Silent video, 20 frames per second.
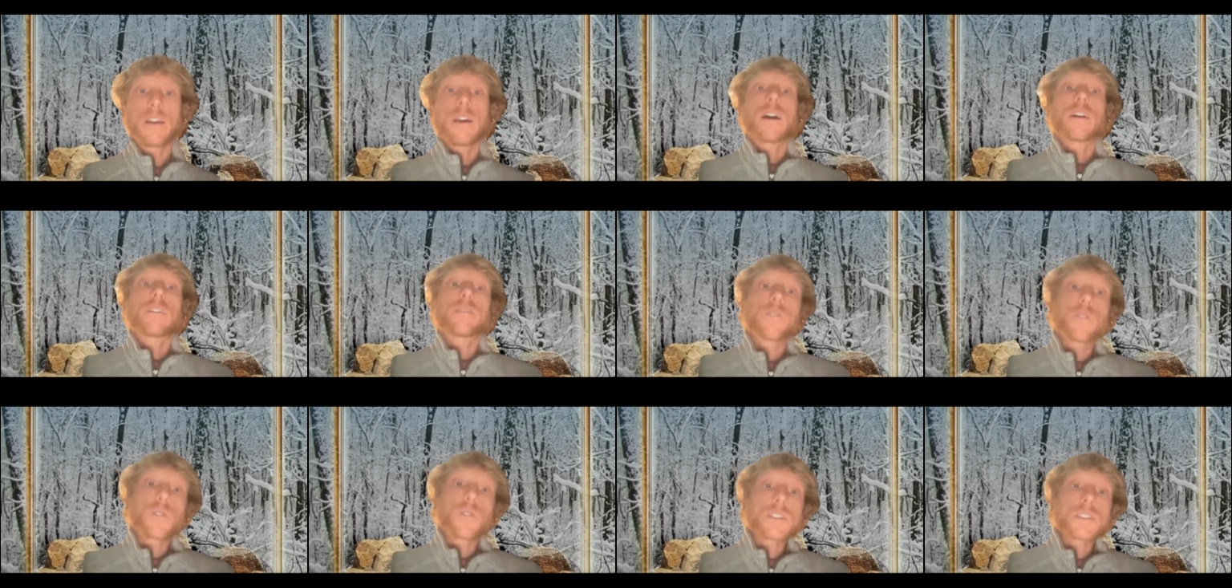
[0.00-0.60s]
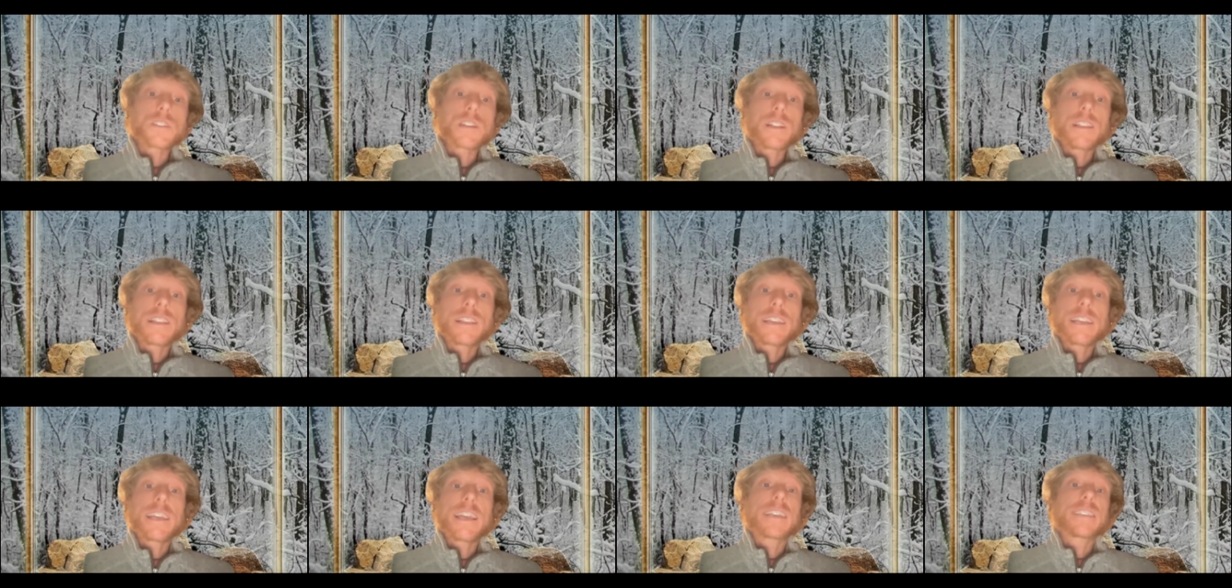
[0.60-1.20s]

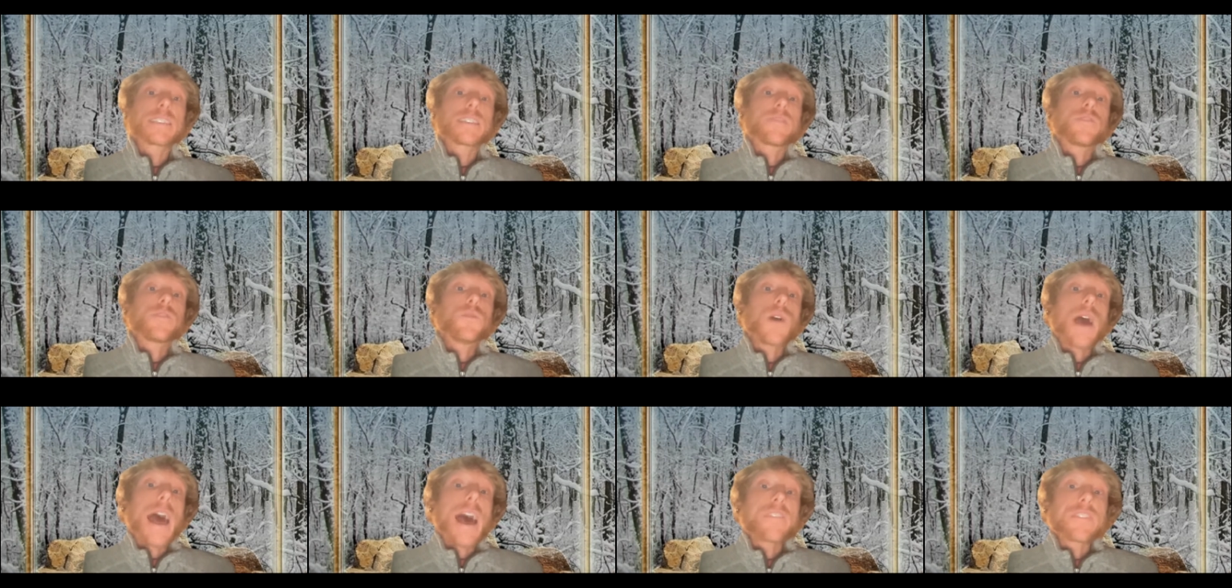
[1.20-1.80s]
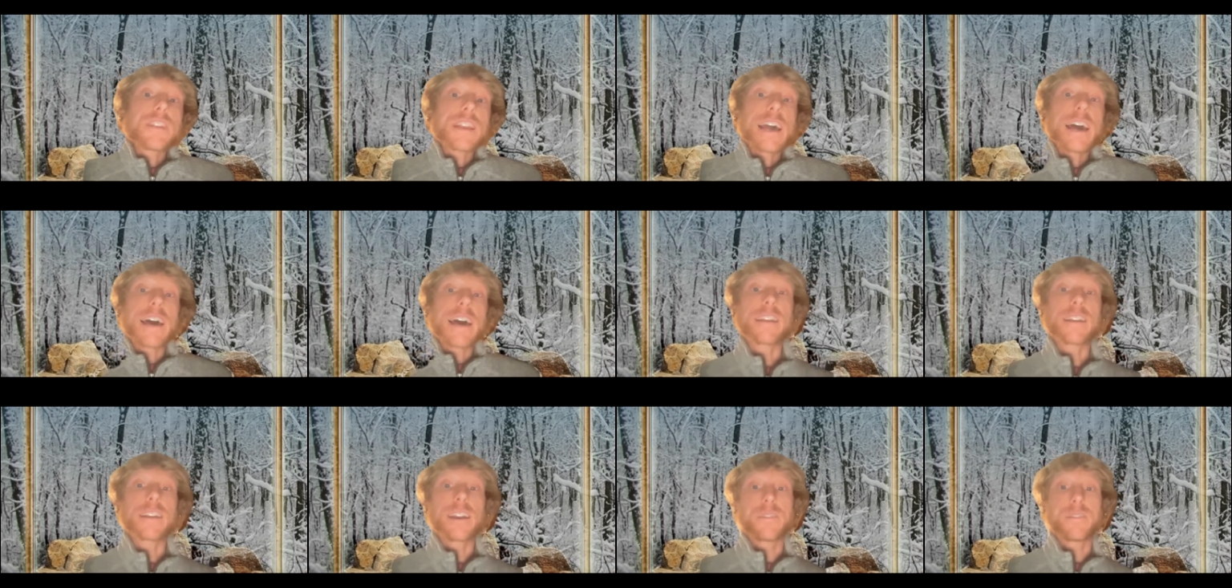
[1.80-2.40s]
Unfortunately, as if you haven't had
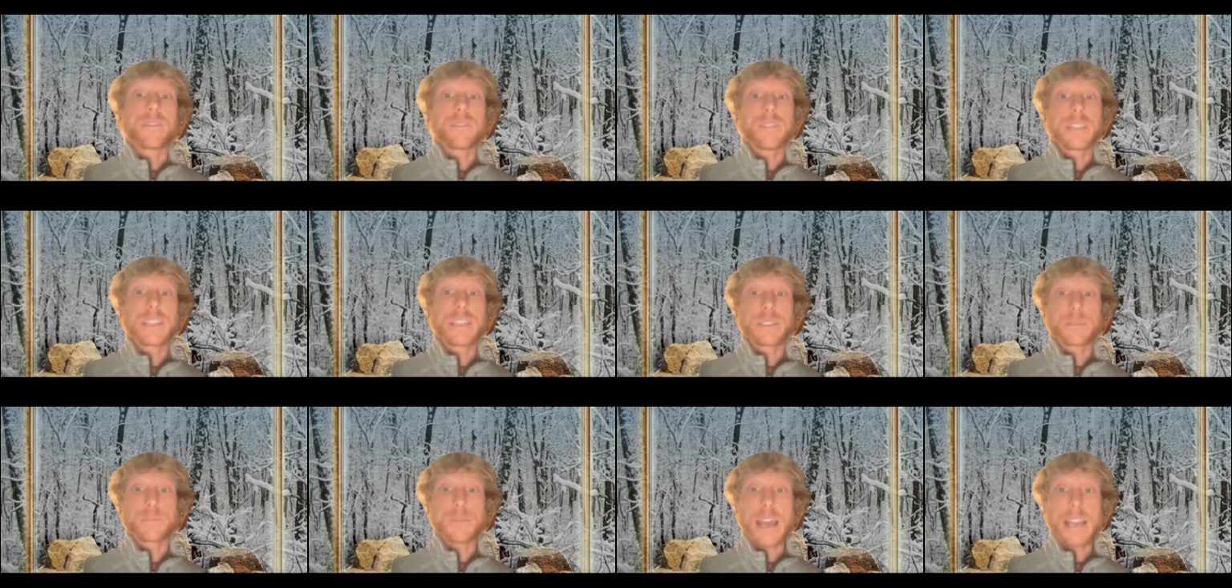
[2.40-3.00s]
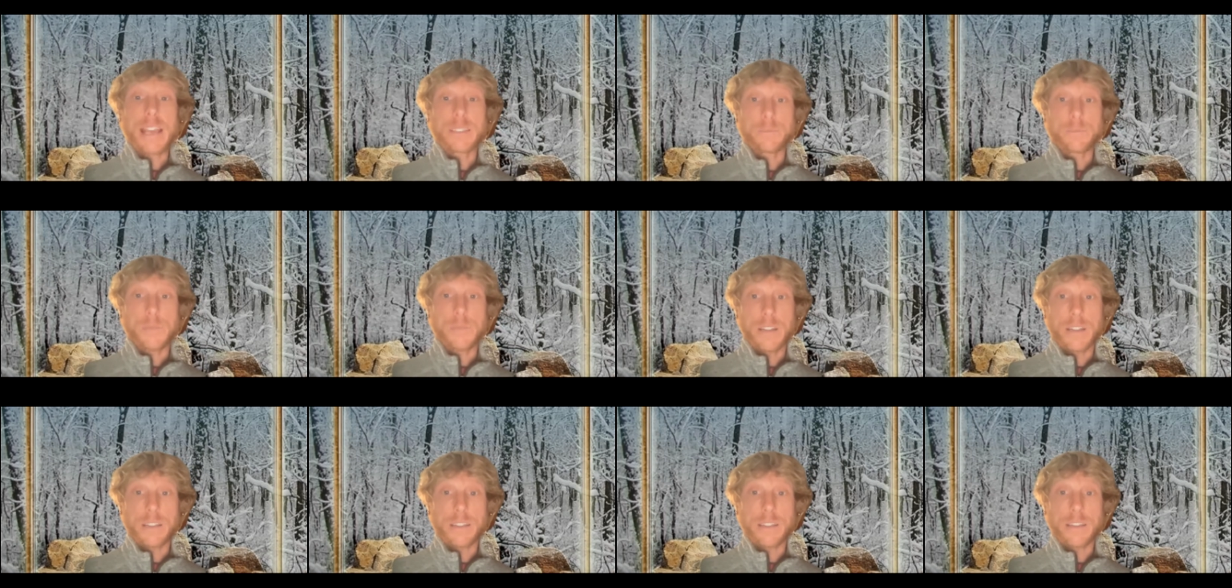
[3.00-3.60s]
enough of it this past
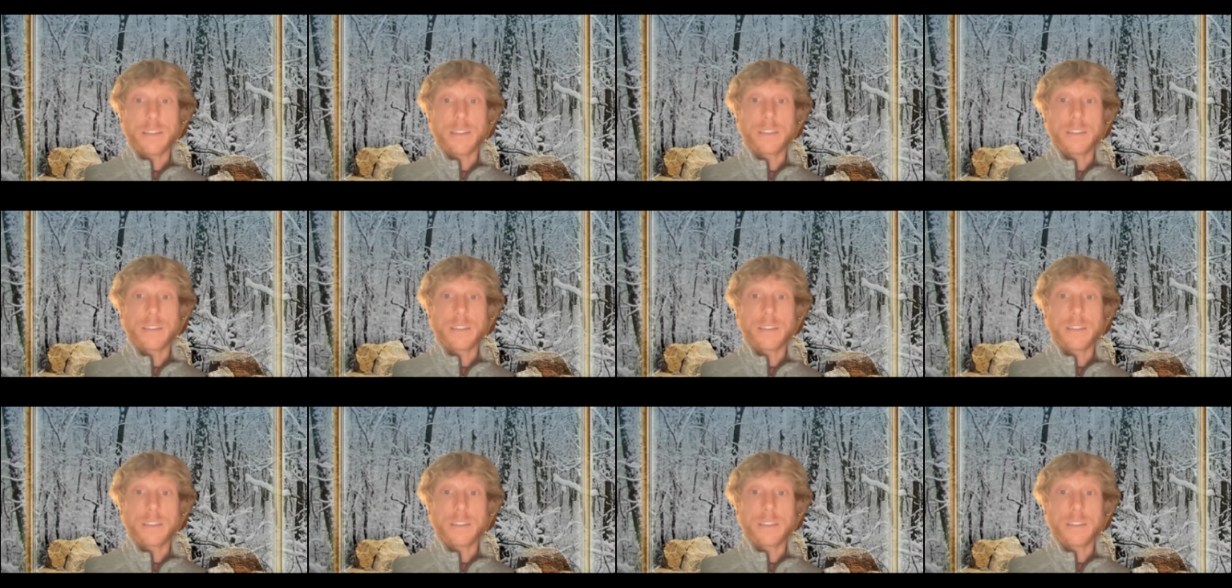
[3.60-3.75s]
month